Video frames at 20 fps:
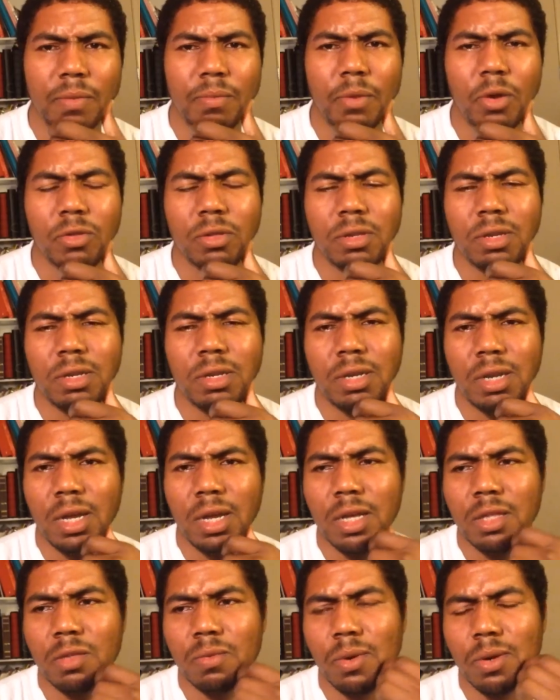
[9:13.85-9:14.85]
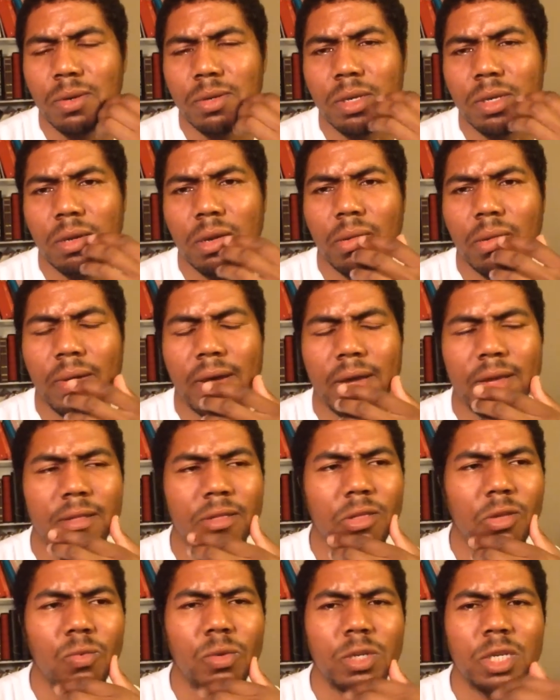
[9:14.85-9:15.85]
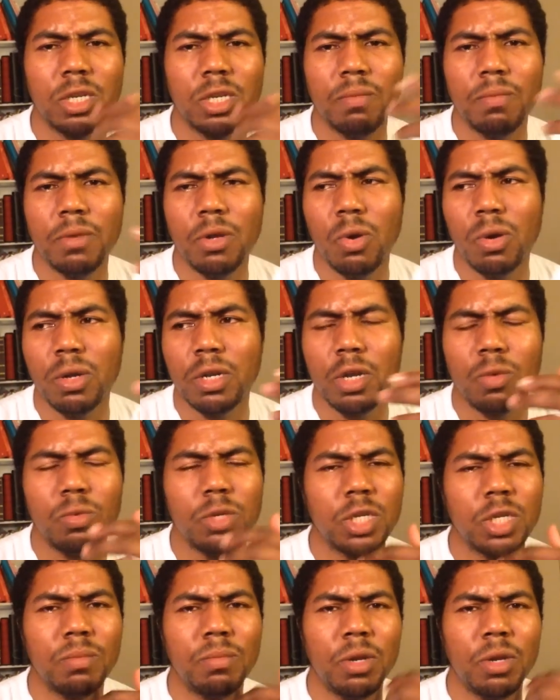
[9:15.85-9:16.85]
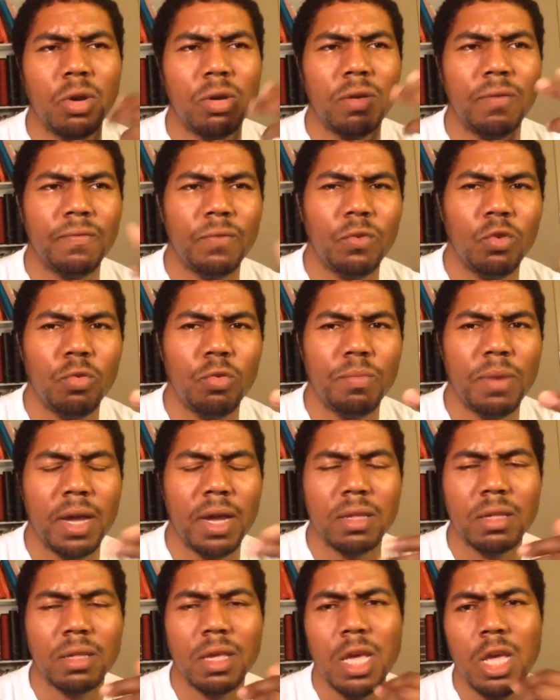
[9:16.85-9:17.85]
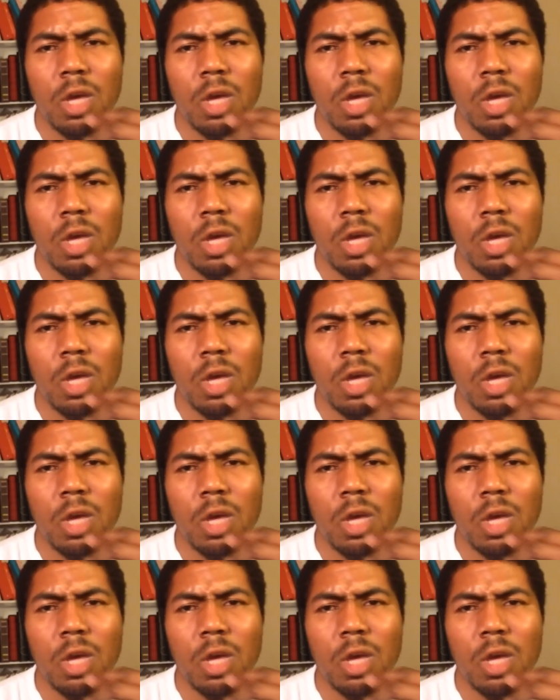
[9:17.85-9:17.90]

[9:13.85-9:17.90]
Most of the nuns work there, right? So we shouldn't be going there. We shouldn't be going to food banks.